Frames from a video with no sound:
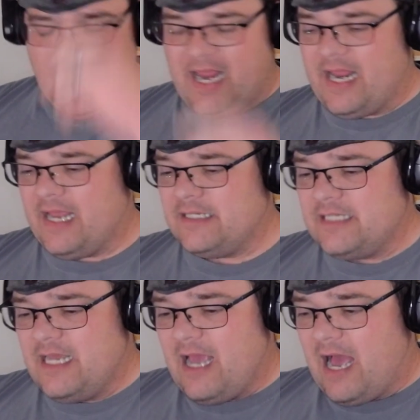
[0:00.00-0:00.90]

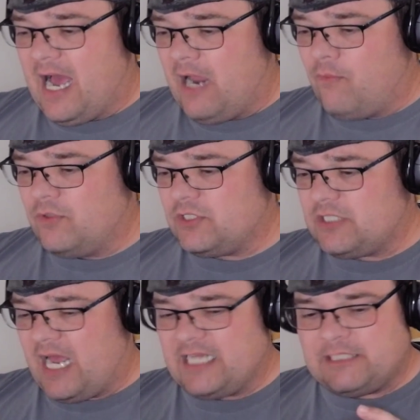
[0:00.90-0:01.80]
and I
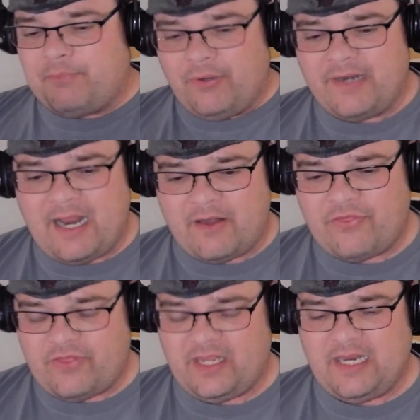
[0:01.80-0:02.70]
put out a
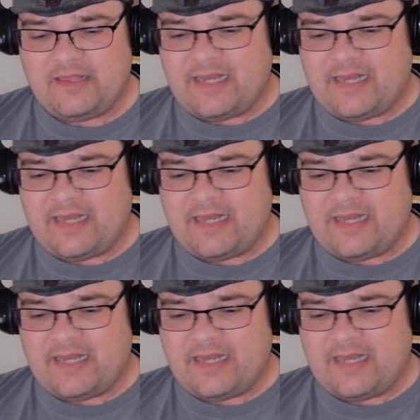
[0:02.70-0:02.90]
thing